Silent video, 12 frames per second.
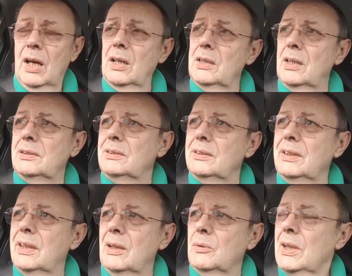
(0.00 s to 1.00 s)
I, I,
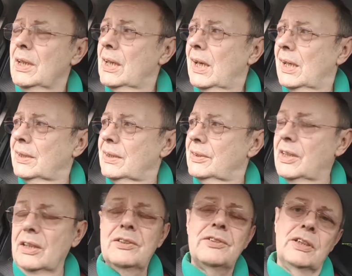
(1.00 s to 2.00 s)
you know, and the
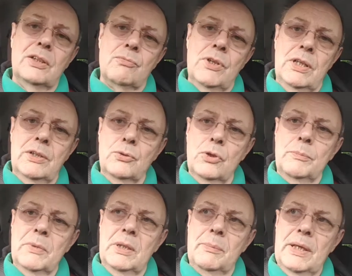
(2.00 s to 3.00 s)
other thing that really annoyed
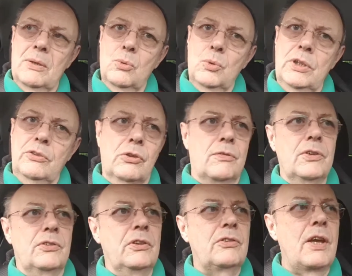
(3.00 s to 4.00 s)
me about all these
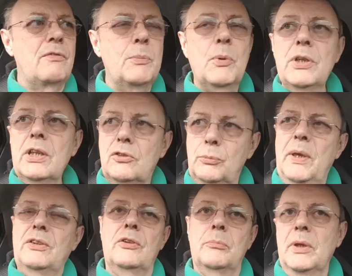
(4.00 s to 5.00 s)
offers is everybody
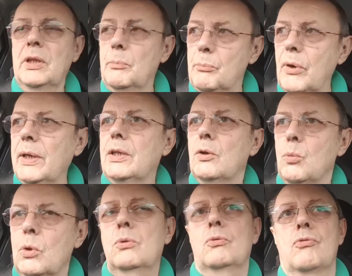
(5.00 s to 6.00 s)
expected me to break a
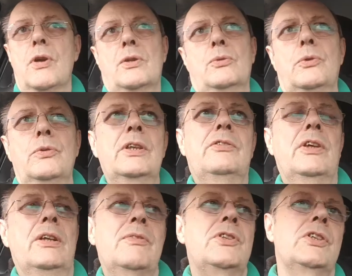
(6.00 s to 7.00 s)
world record on their
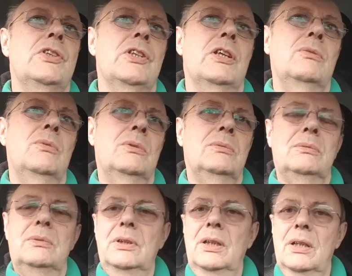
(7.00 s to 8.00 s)
television show. Well,
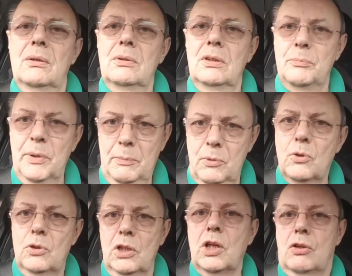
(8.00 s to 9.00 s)
you know, the people
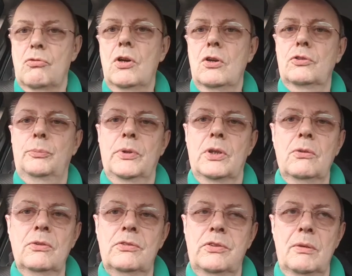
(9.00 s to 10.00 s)
couldn't grasp the
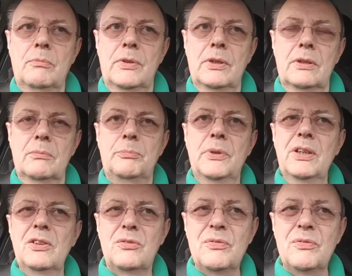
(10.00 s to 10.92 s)
concept that by its